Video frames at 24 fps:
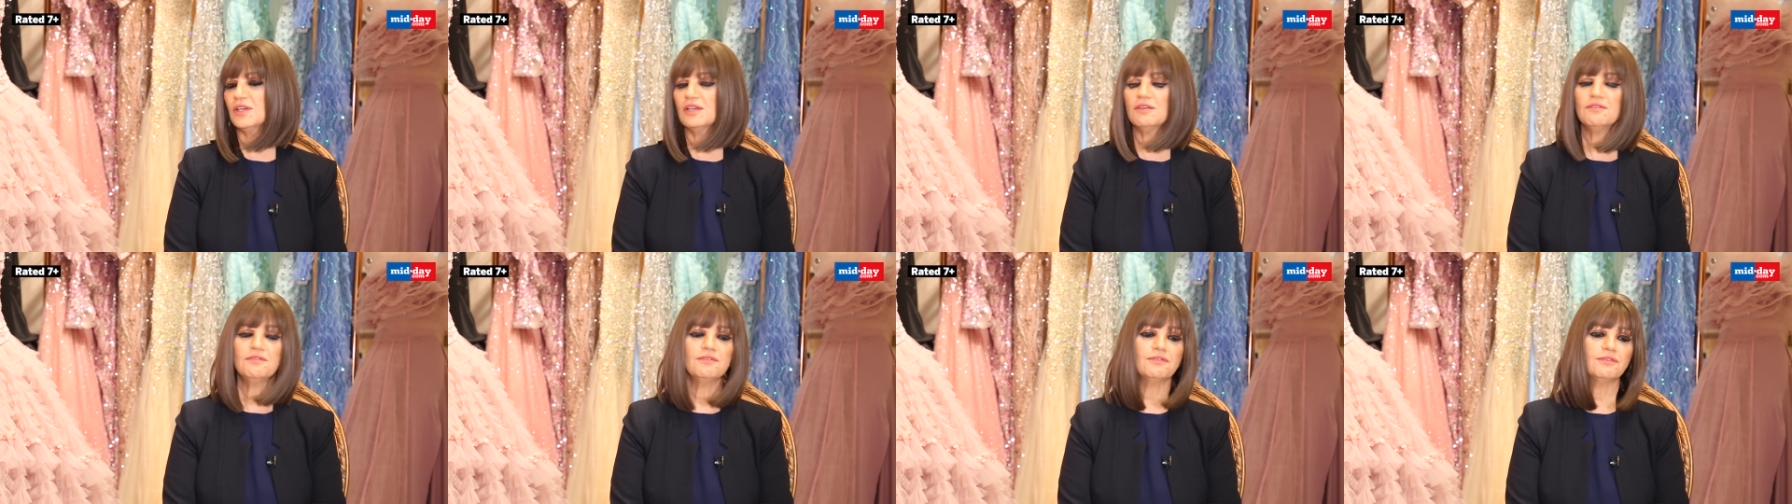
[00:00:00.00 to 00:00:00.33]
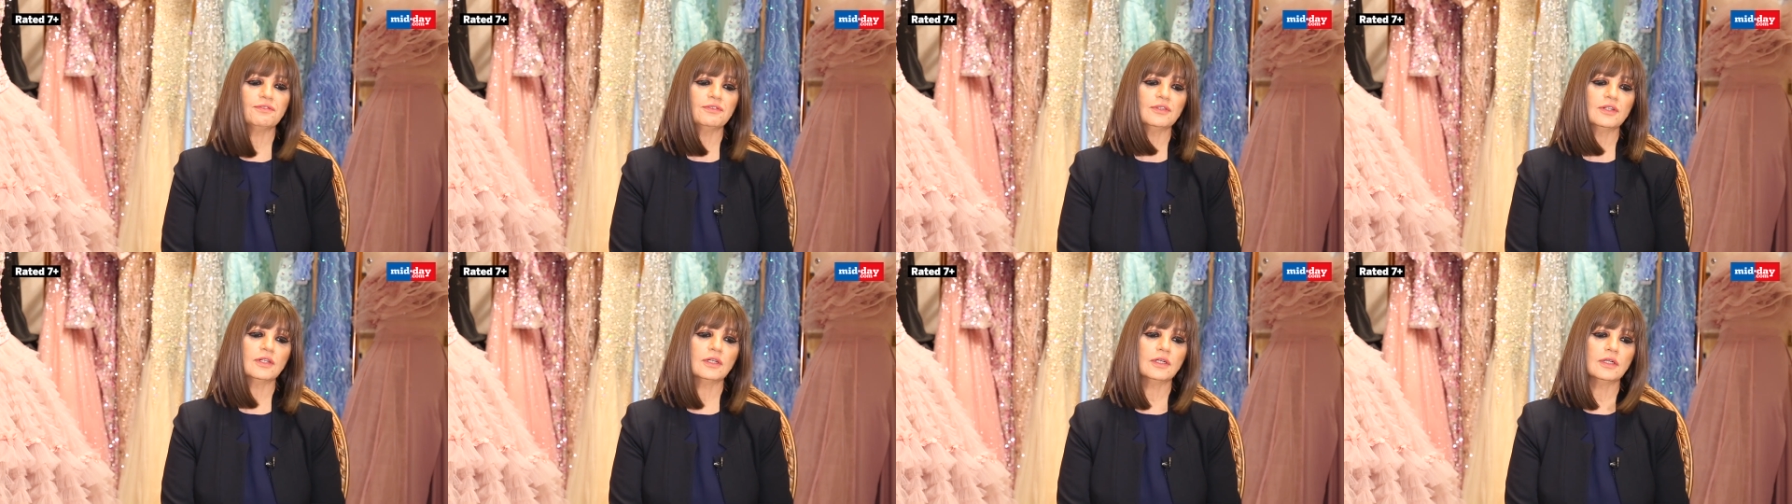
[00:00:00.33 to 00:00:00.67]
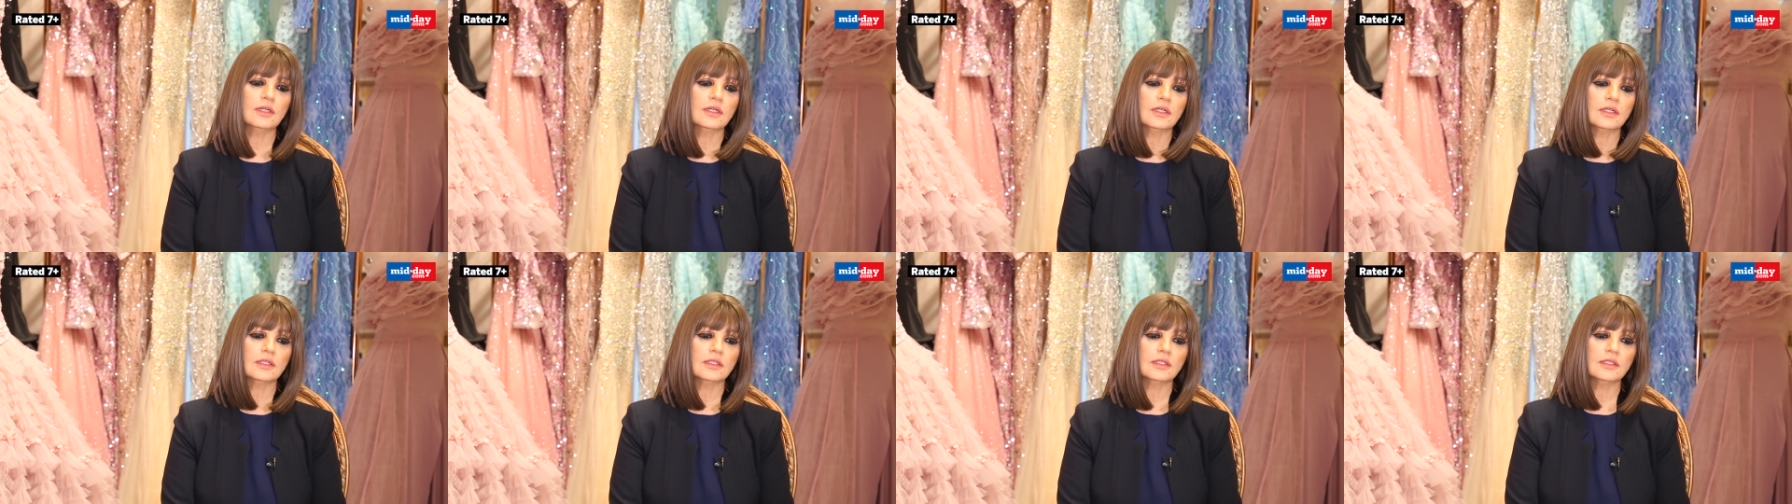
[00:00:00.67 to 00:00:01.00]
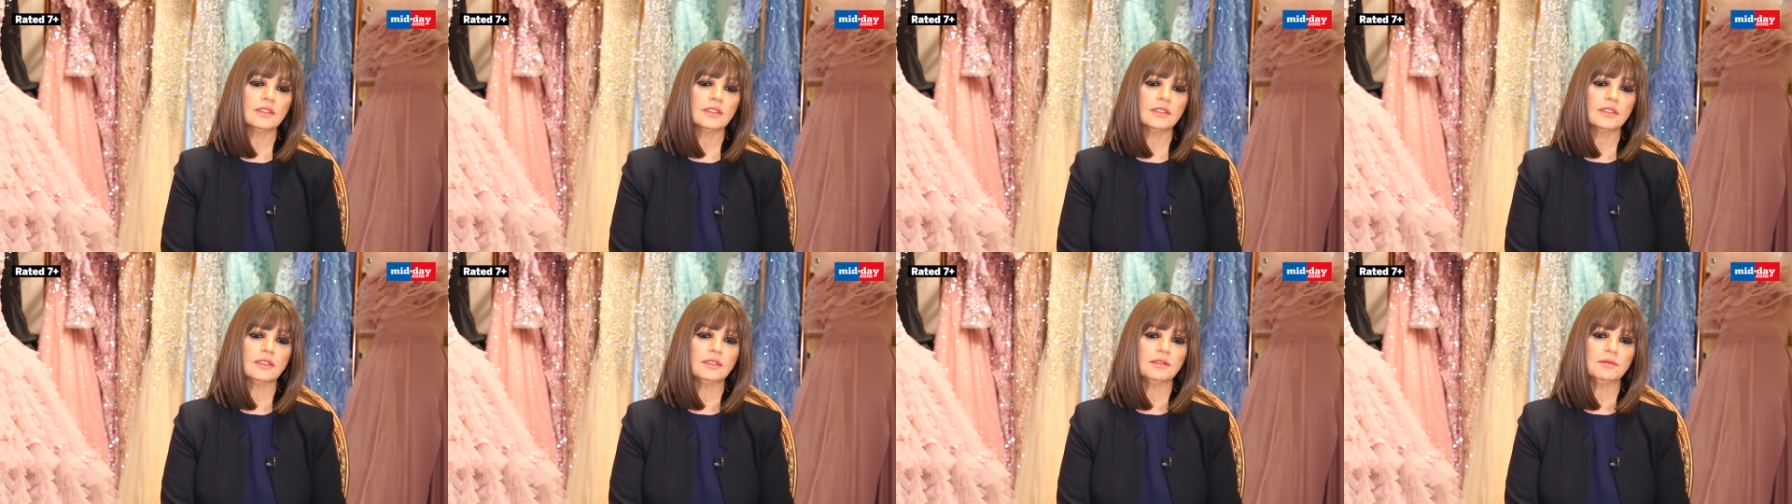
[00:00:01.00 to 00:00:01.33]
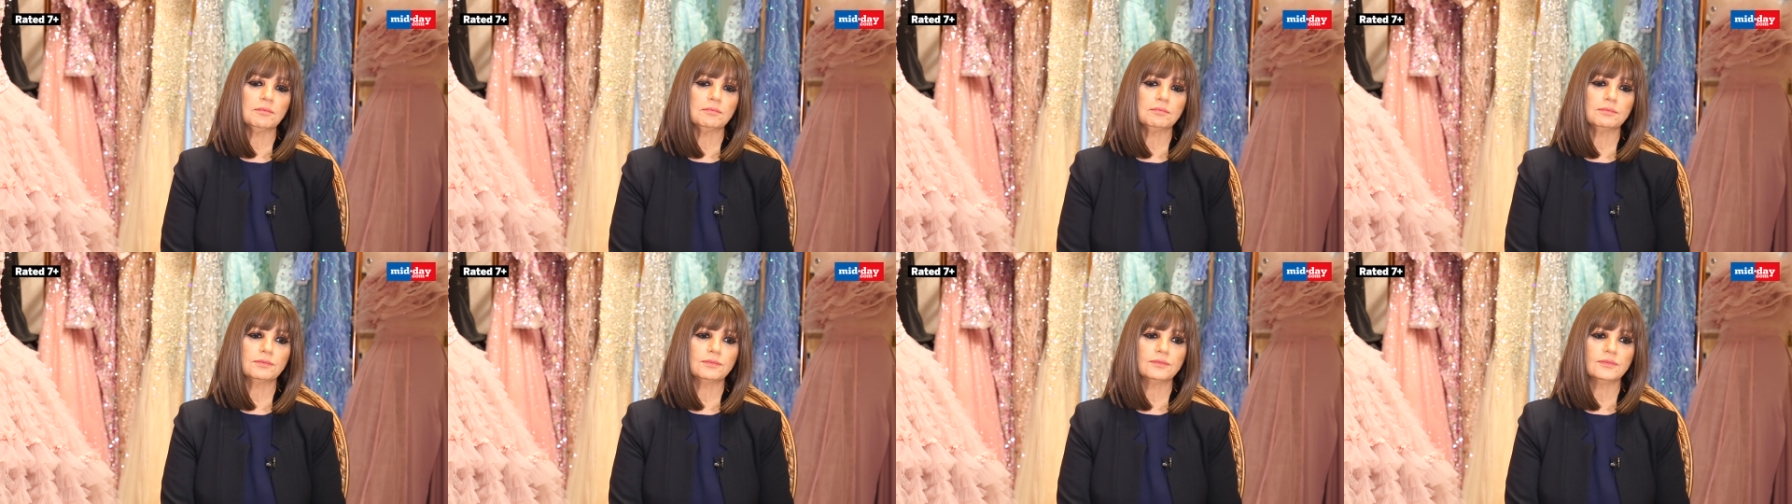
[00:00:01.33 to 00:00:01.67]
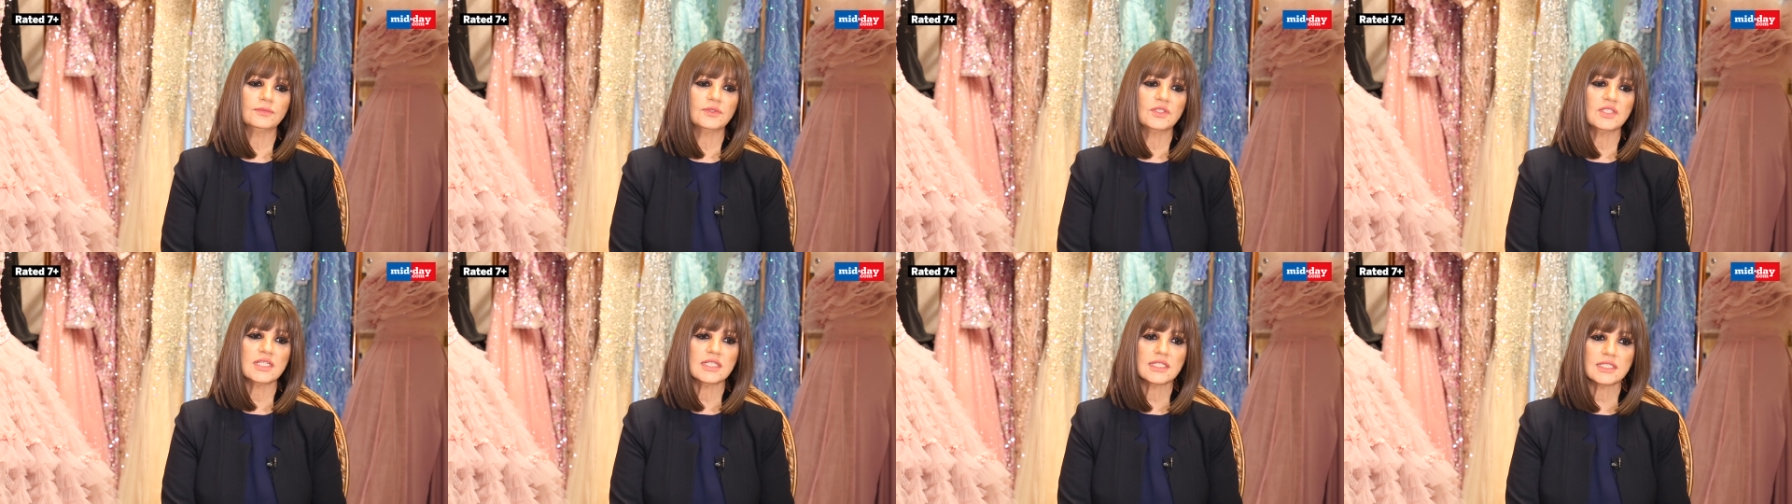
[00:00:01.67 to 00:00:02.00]
if uh, uh,
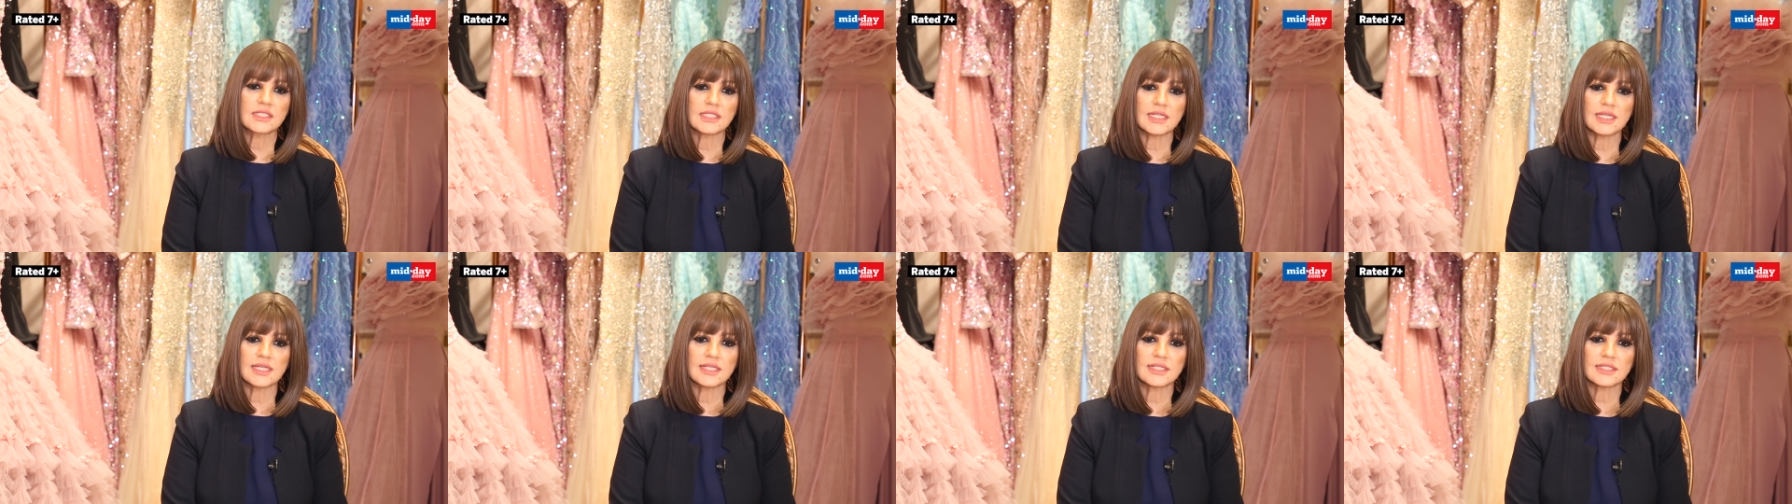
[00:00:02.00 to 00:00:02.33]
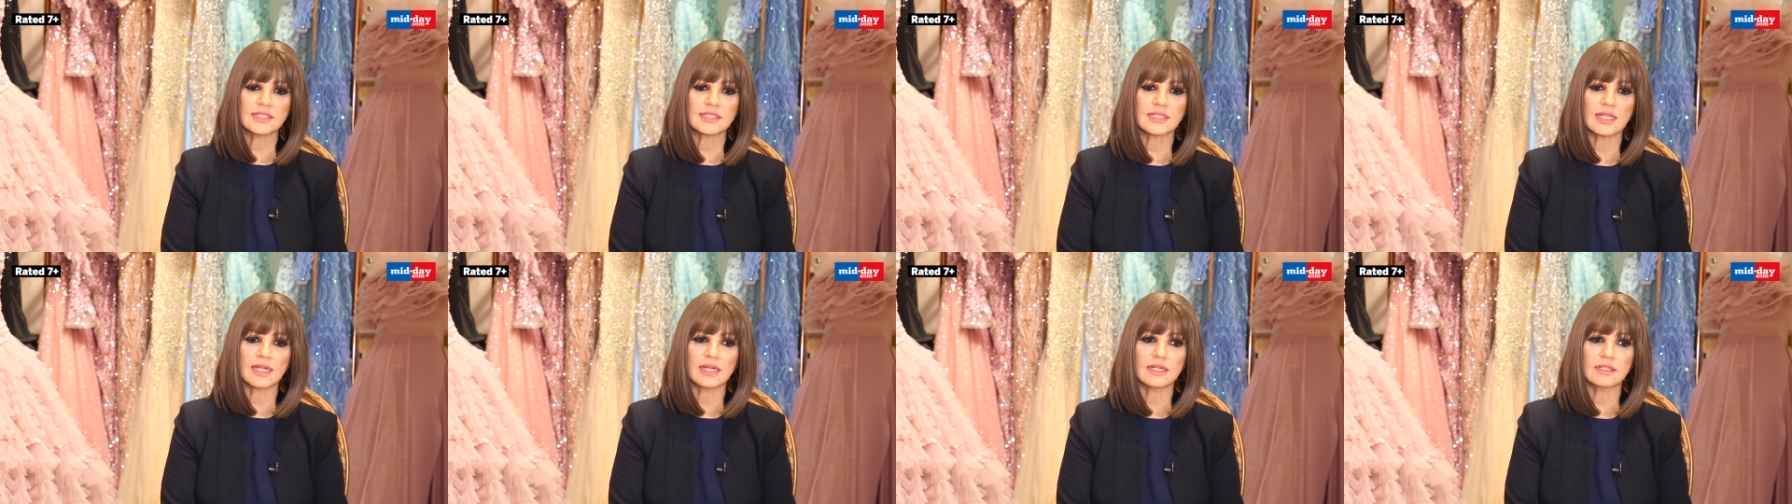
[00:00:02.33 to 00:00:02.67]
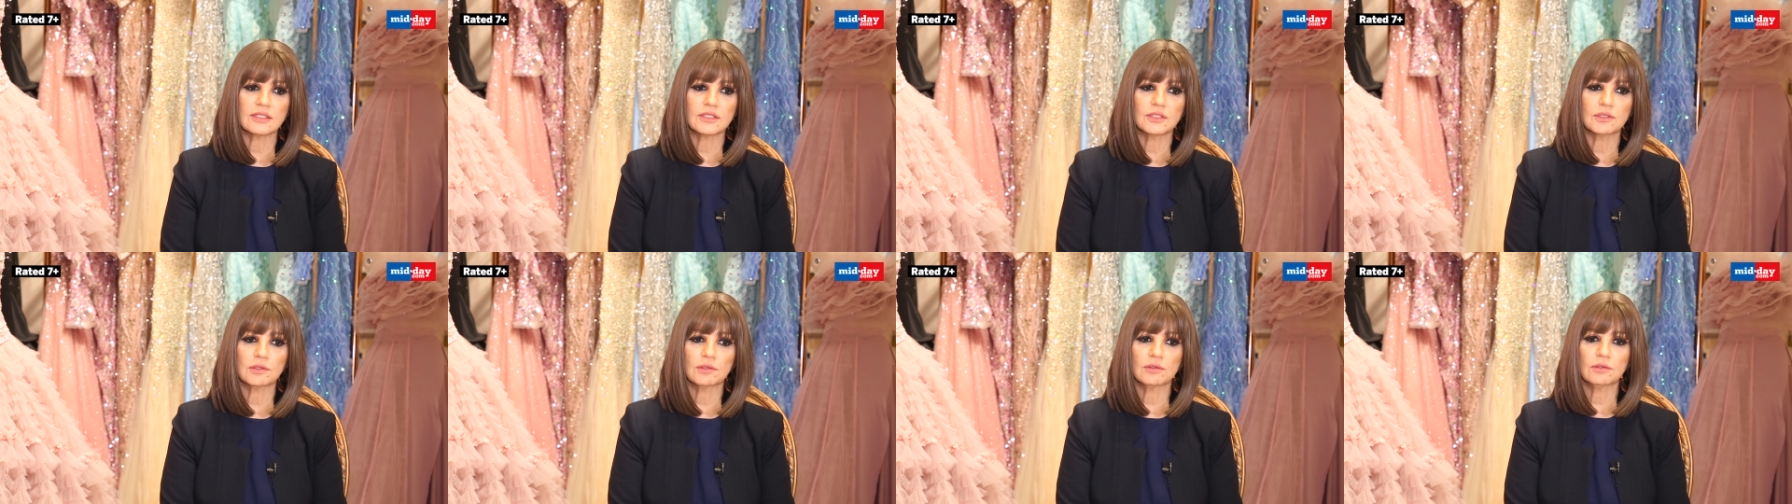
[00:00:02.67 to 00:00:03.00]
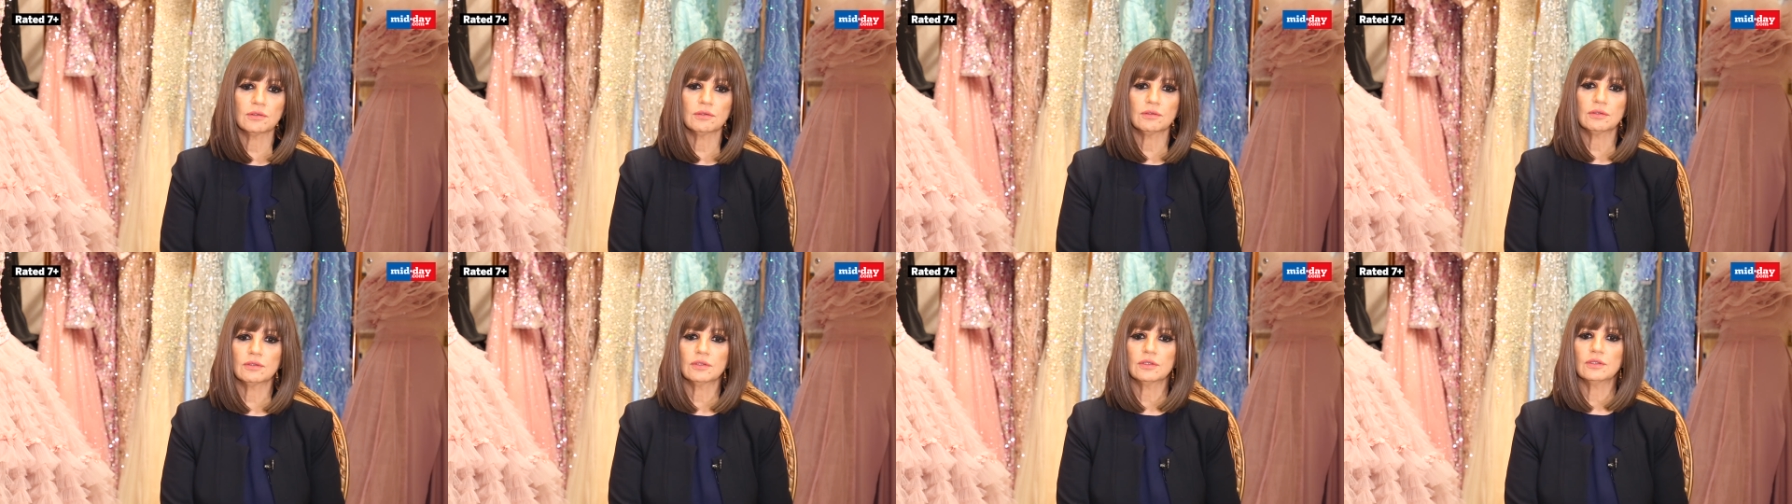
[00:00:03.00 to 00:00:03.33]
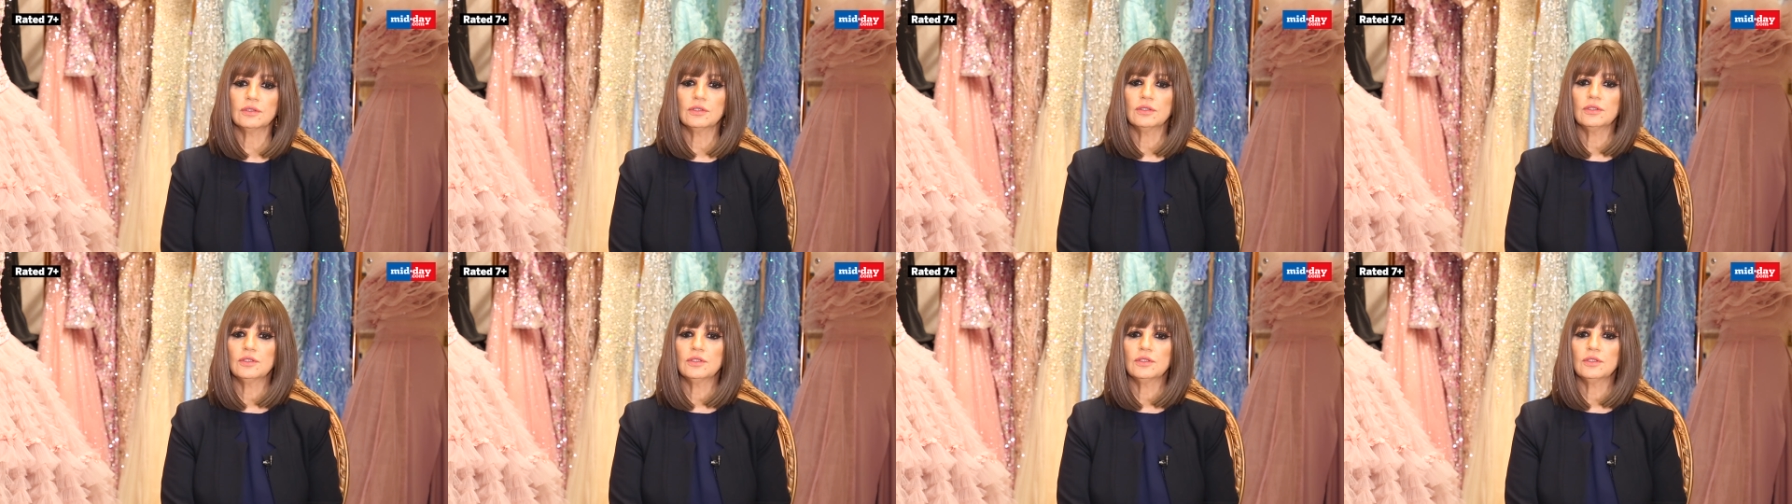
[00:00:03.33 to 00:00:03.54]
she sees that you know